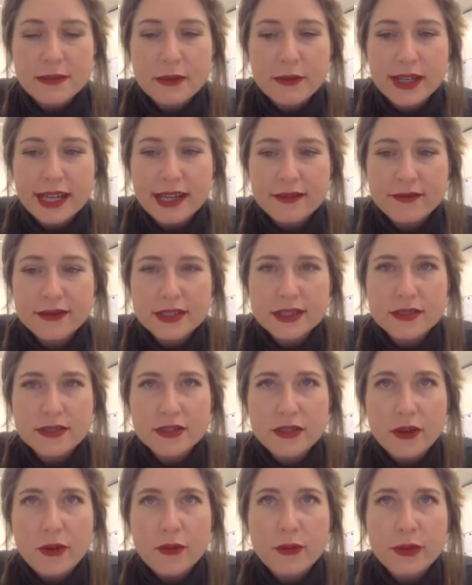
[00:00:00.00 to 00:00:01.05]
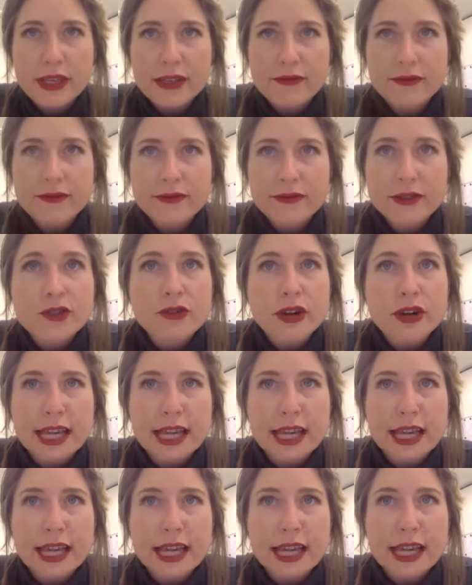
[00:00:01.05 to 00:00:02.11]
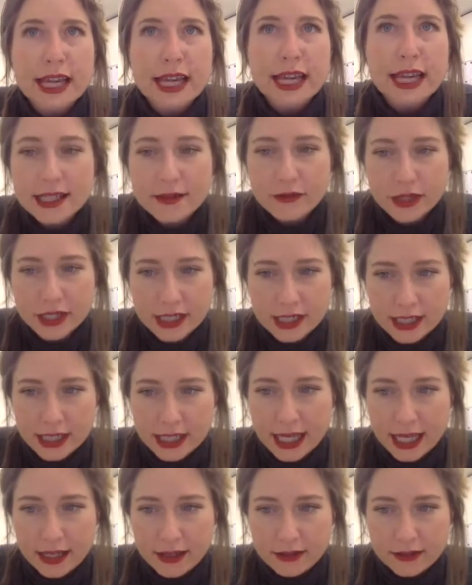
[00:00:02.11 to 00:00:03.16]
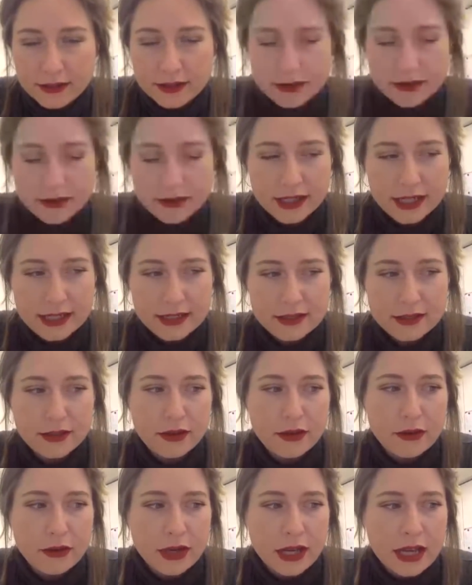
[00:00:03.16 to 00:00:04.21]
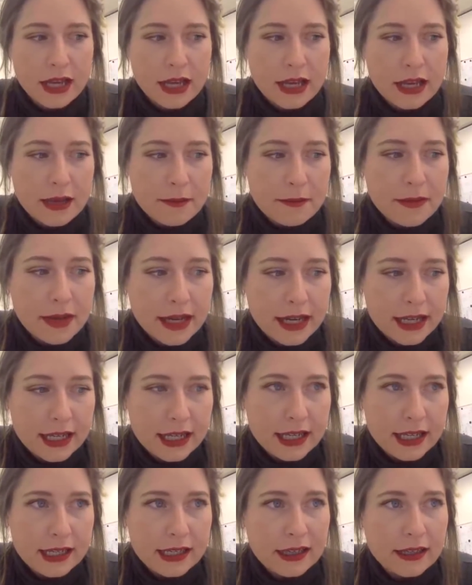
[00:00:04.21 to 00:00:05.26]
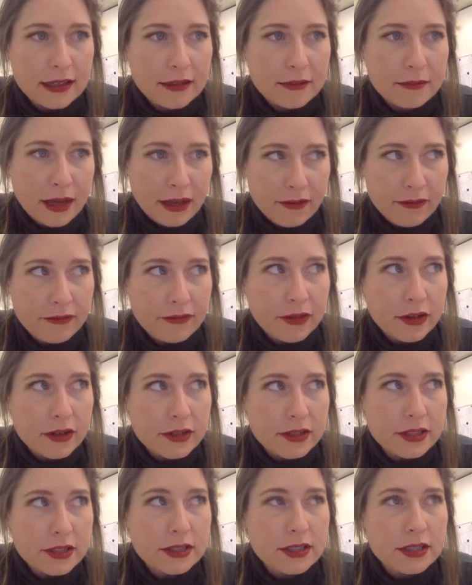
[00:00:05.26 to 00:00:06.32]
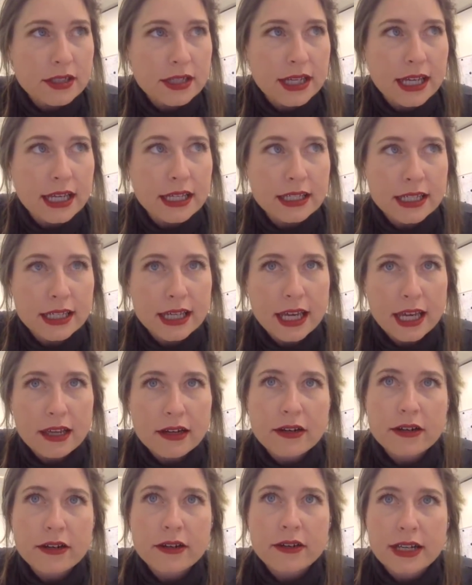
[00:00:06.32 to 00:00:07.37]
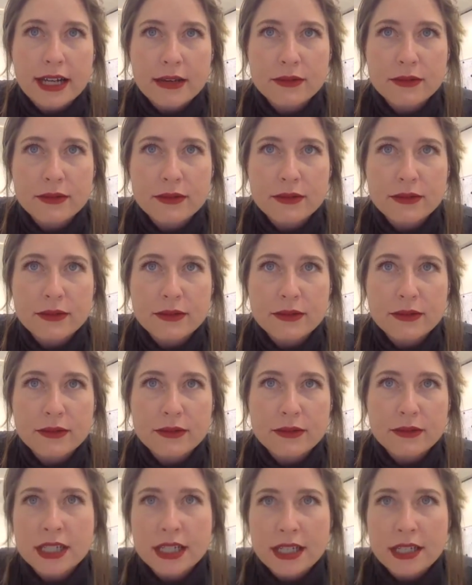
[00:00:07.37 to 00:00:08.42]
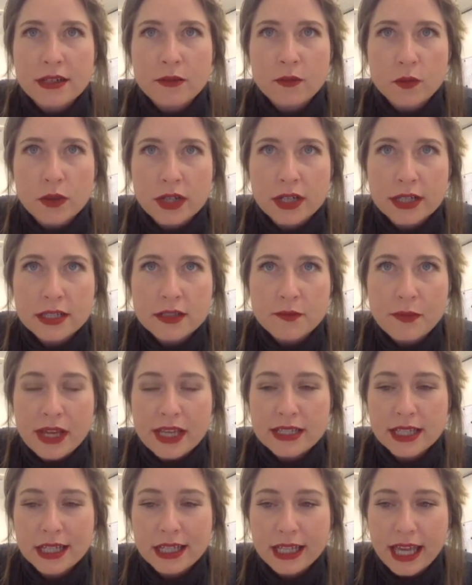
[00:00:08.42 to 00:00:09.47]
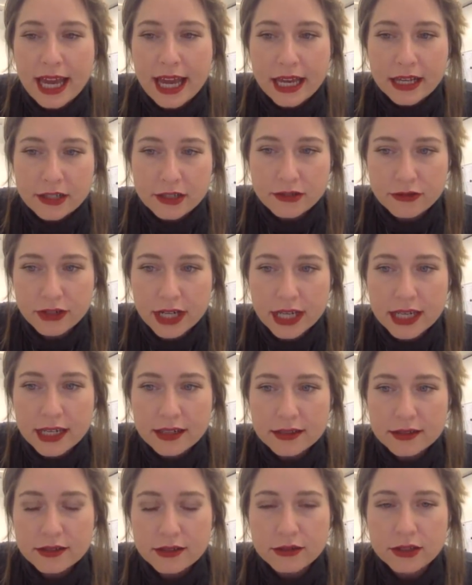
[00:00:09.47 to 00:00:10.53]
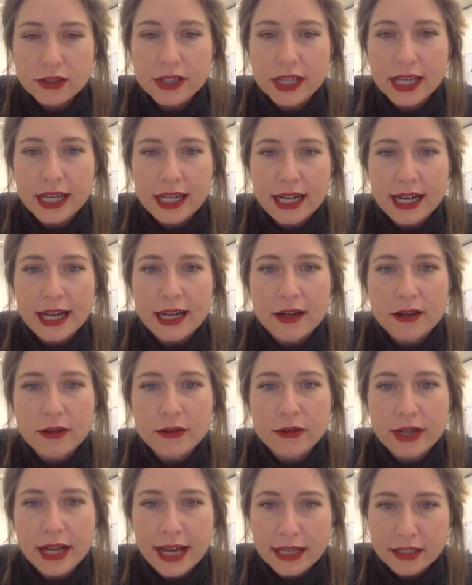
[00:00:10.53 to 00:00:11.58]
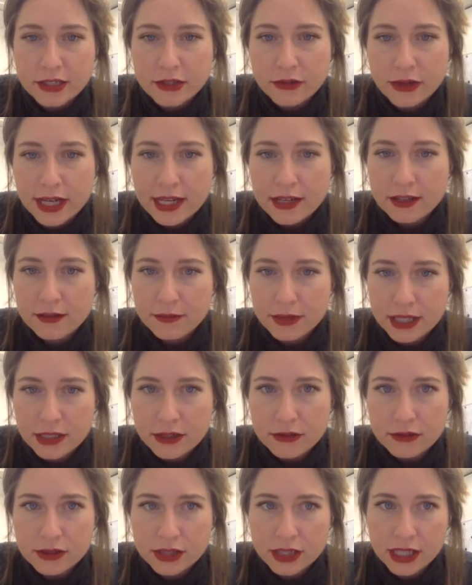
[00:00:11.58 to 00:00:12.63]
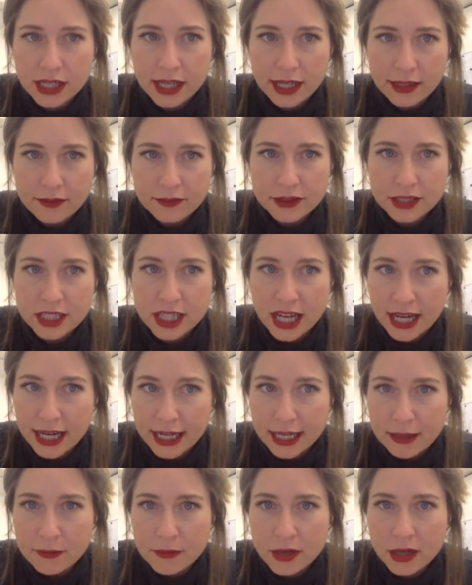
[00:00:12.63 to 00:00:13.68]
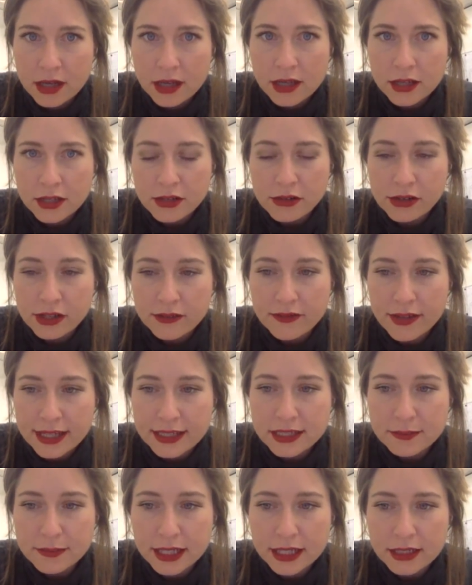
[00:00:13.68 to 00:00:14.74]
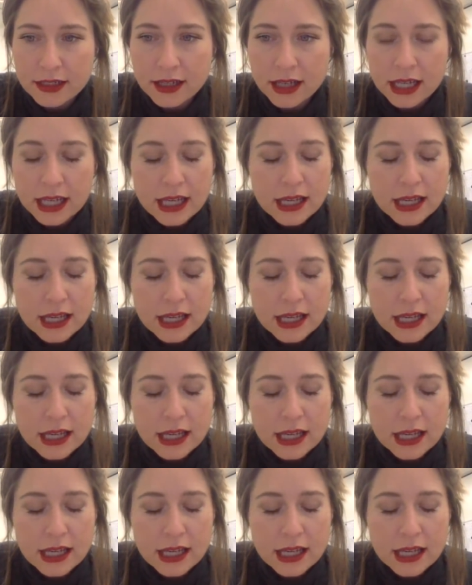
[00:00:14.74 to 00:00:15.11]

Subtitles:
I mean, we've tried many different indicators. Okay, so my first indicator that I was really interested in was basically hash rate. So looking at how hash rate could be used to kind of time your investment.